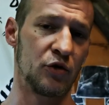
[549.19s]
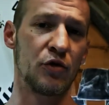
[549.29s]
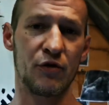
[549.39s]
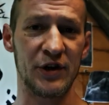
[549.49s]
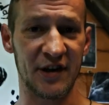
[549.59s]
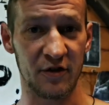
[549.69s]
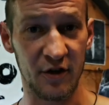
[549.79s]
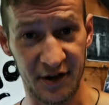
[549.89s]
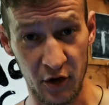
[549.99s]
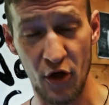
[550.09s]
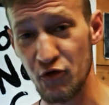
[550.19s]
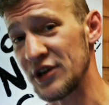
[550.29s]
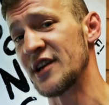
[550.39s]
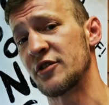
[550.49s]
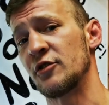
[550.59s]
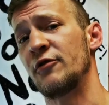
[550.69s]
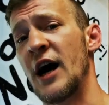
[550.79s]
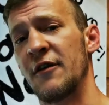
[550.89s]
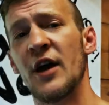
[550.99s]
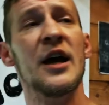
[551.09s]
you do 3 sets of
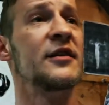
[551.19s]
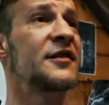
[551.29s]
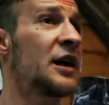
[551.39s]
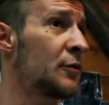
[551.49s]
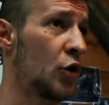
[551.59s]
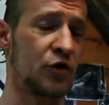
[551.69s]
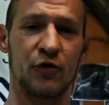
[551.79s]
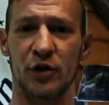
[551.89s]
5. The same goes